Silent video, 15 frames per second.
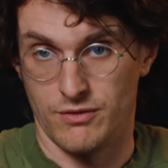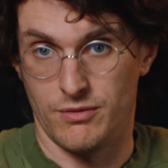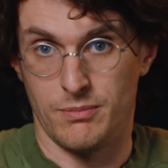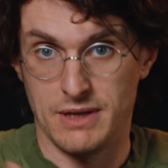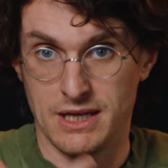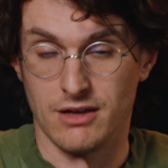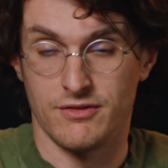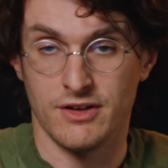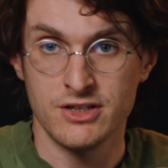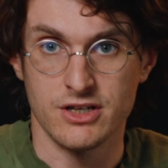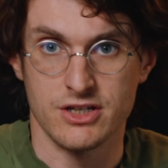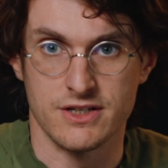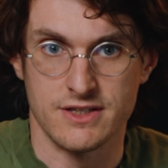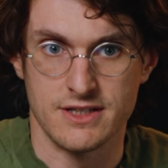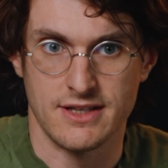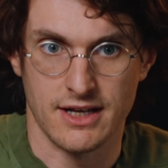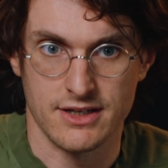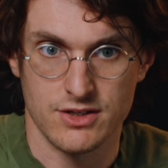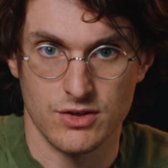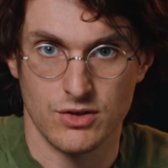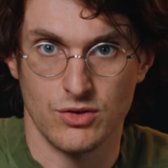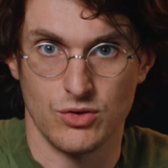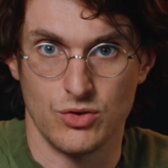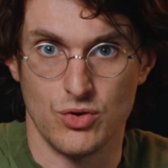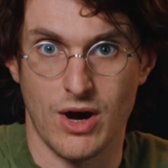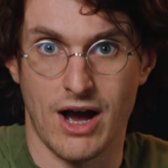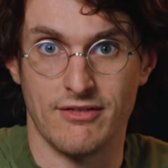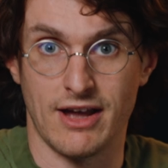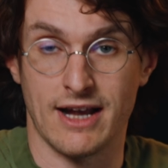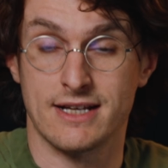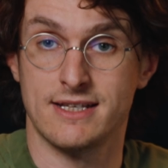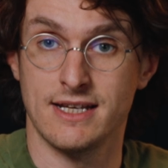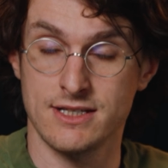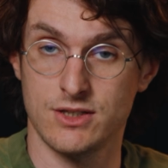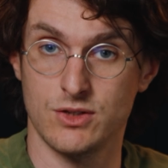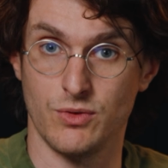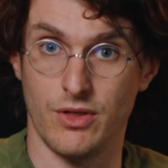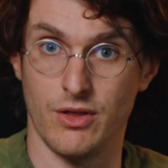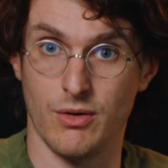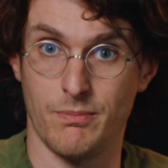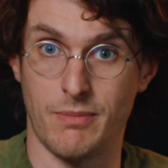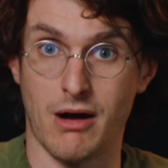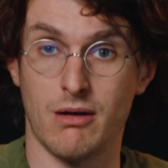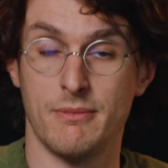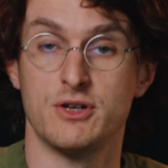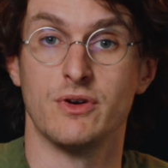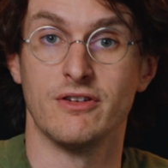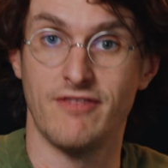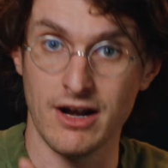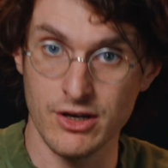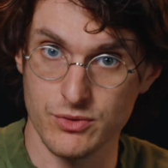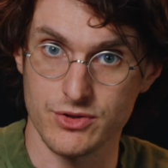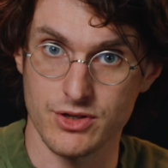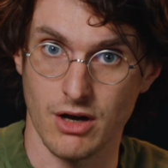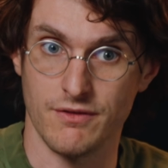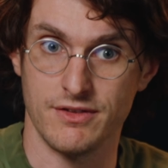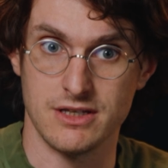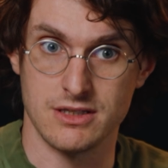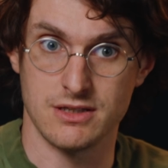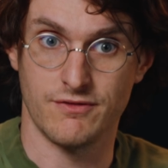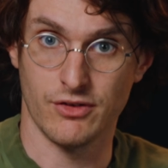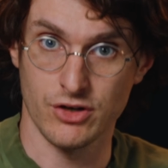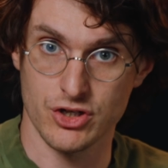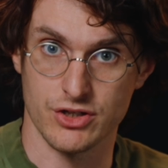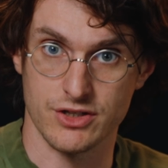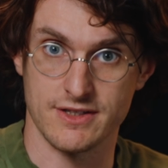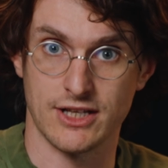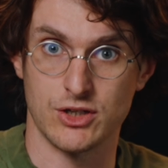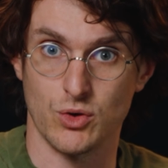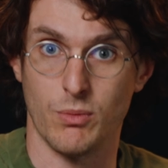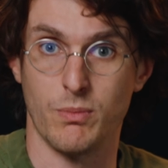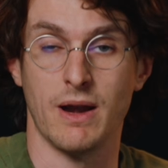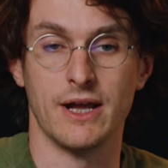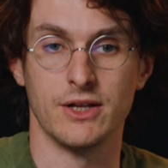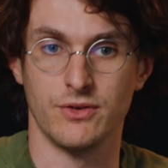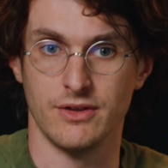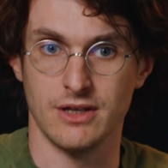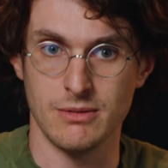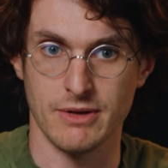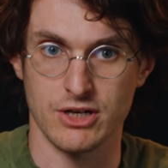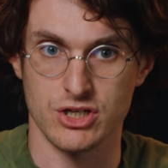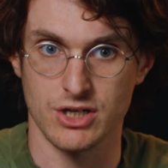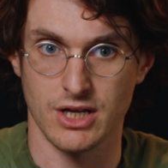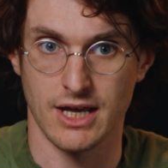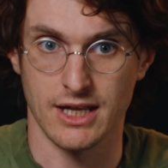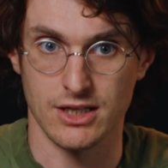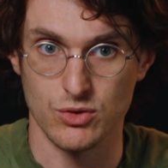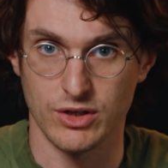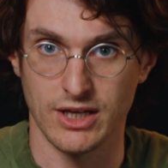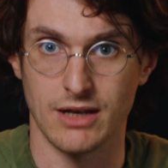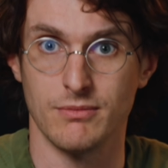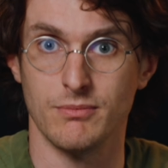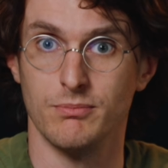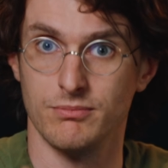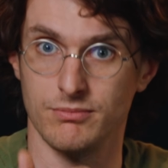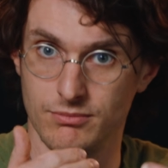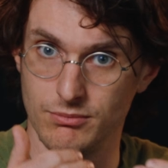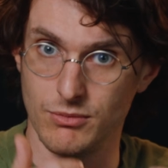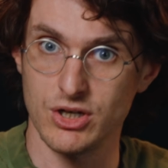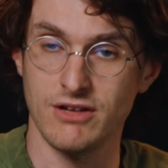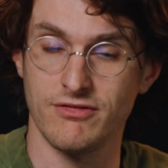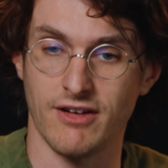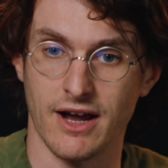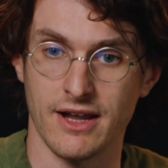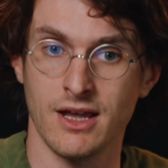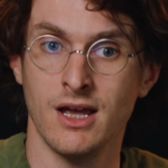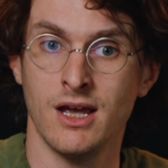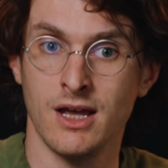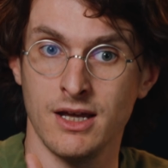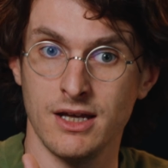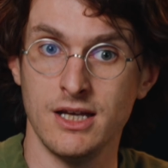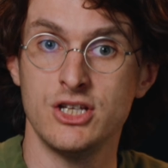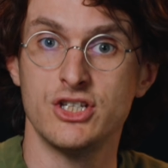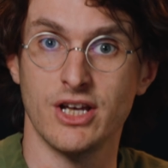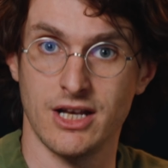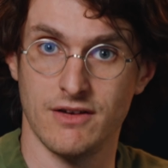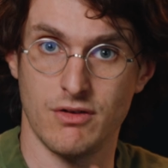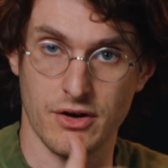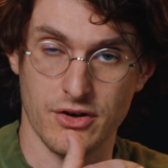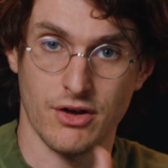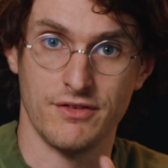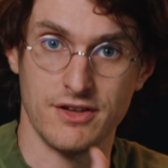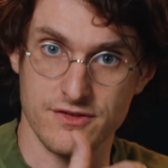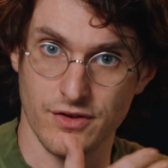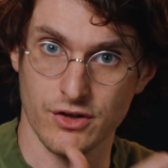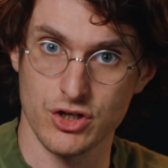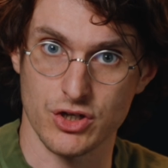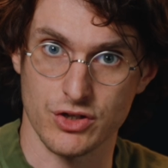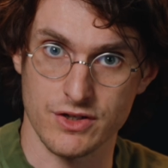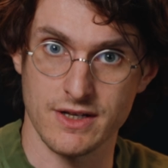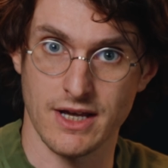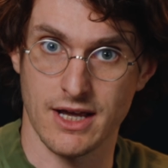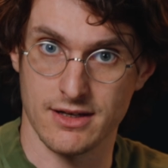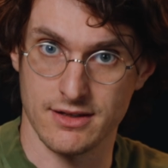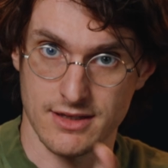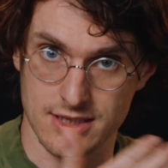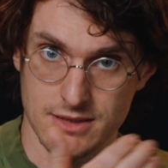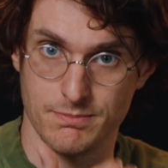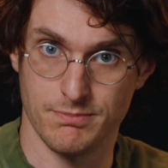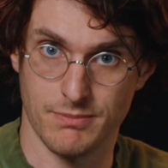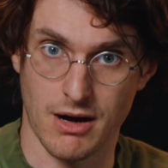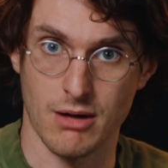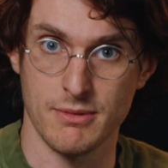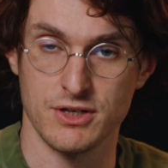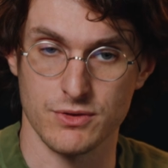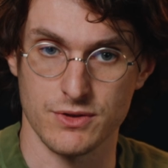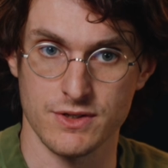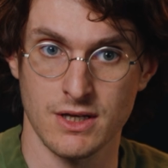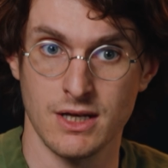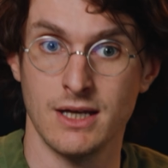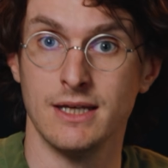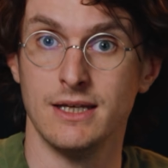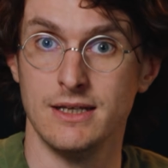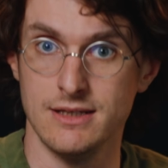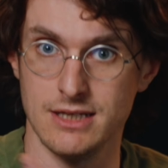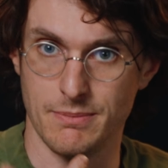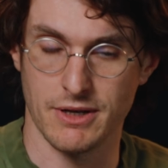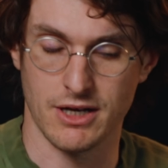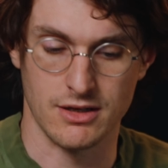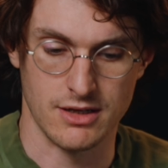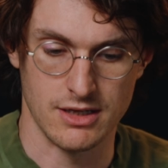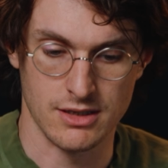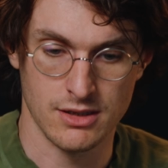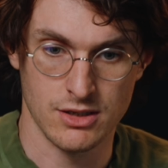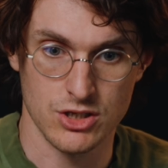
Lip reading: of the big advantages is that you have access to the parametric values of these functions that you apply to the image, and you can modify each and every one of these functions and these parameters independently.